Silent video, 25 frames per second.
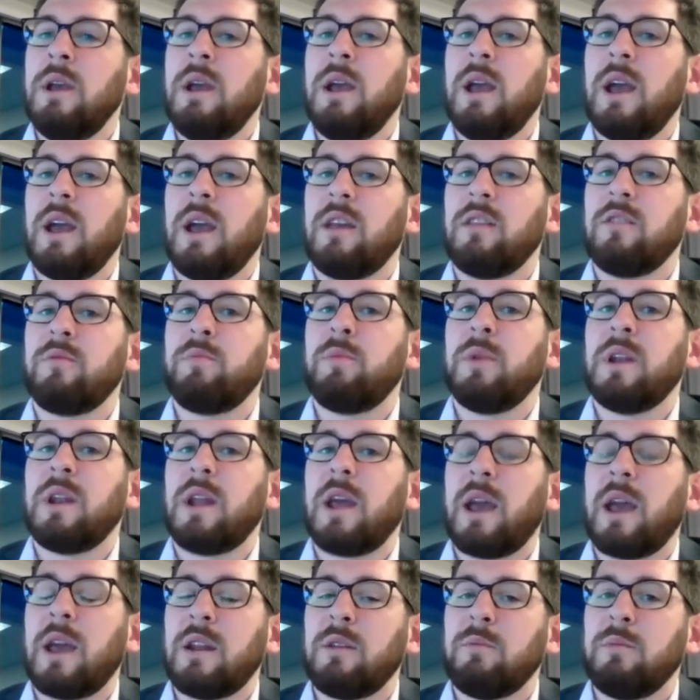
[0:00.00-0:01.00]
has been
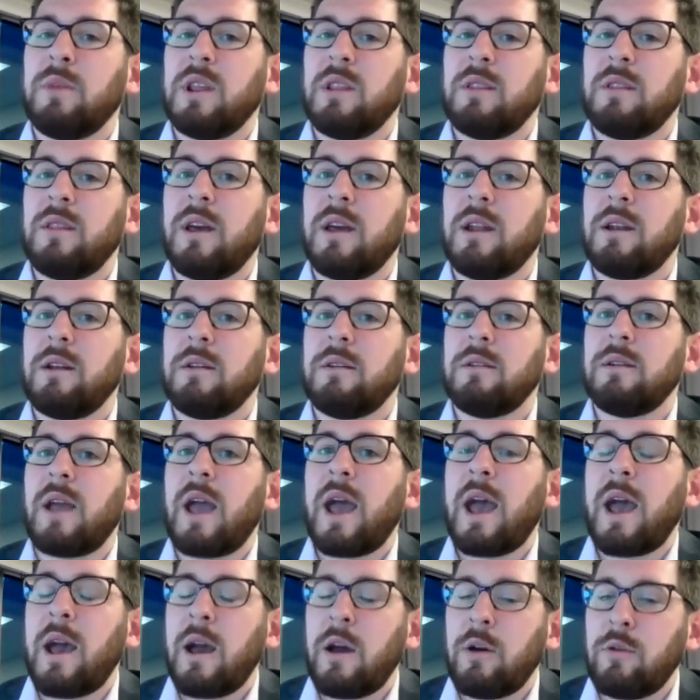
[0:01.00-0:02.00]
adamant that
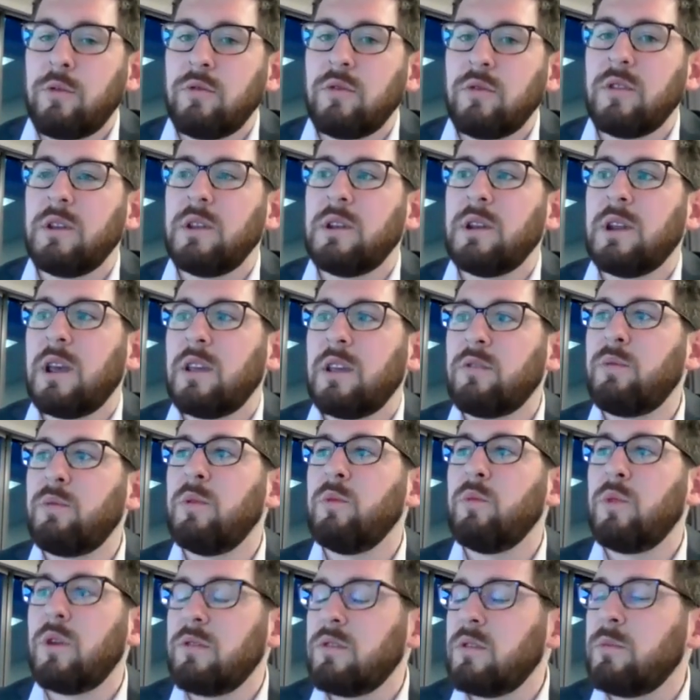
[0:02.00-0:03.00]
housing has been
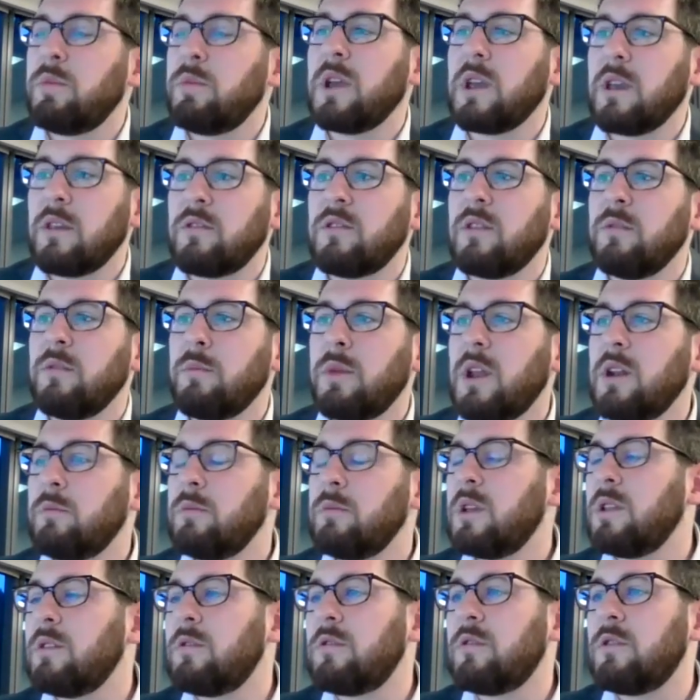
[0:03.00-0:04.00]
one of the biggest
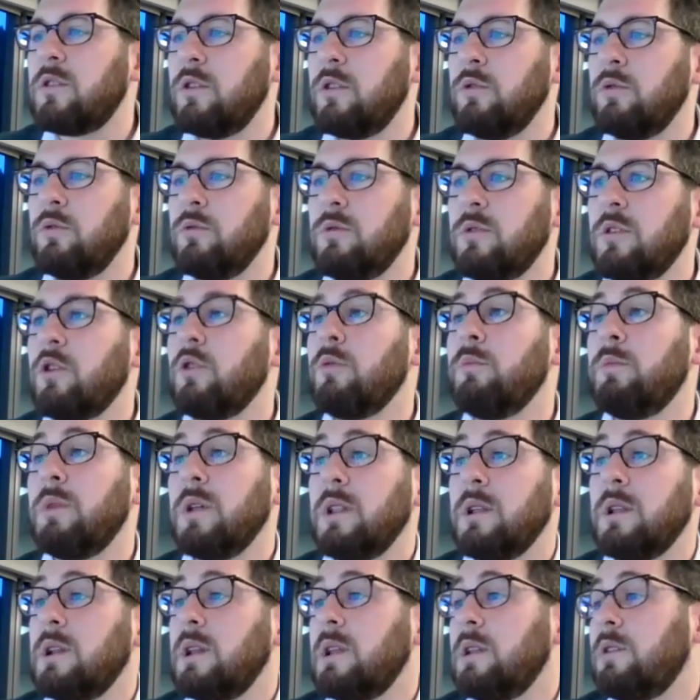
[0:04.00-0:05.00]
impediments to their
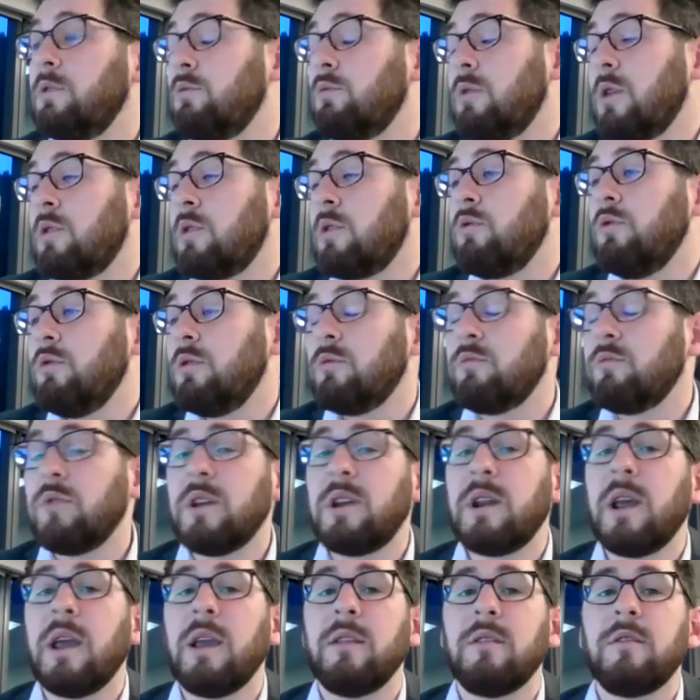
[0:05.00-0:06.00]
ability to recruit and
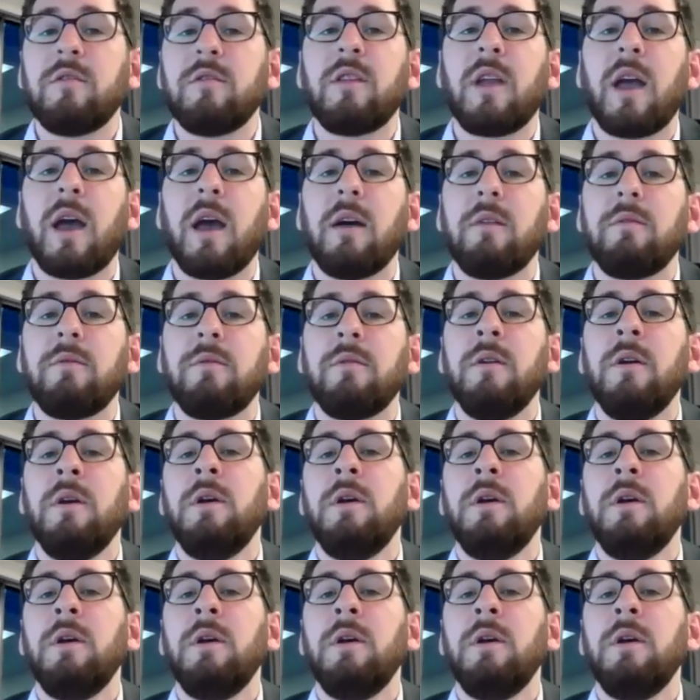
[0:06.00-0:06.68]
retain staff.